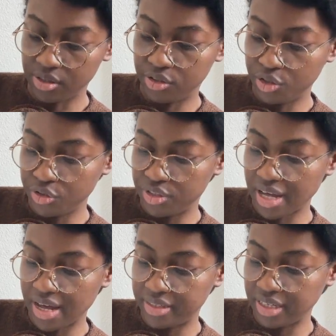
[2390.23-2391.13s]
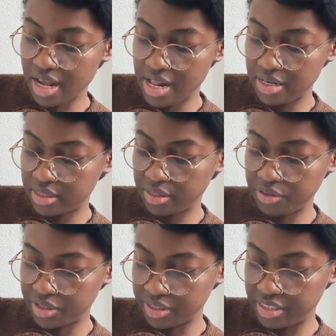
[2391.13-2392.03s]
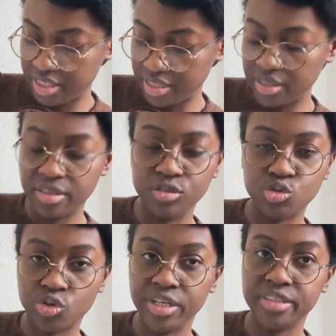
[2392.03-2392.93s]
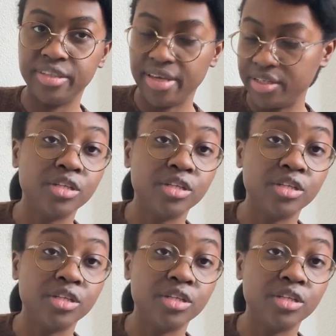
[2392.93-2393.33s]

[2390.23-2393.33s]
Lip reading: do that, and you can see the drawings here.